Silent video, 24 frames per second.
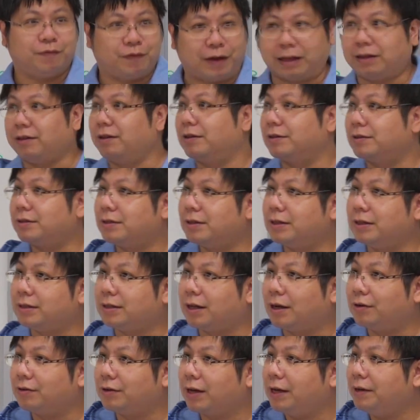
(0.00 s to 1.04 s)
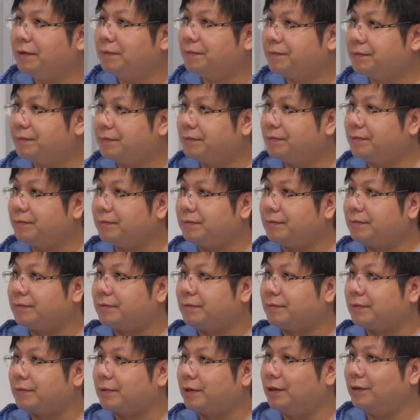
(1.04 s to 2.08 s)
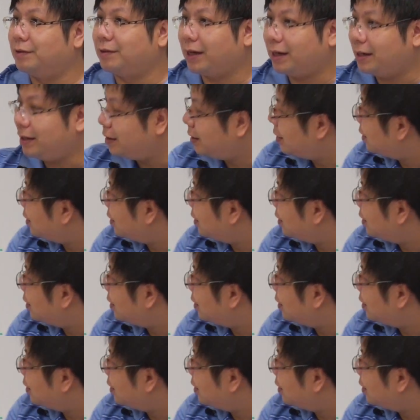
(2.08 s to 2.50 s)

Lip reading: factors. Is that okay? Okay,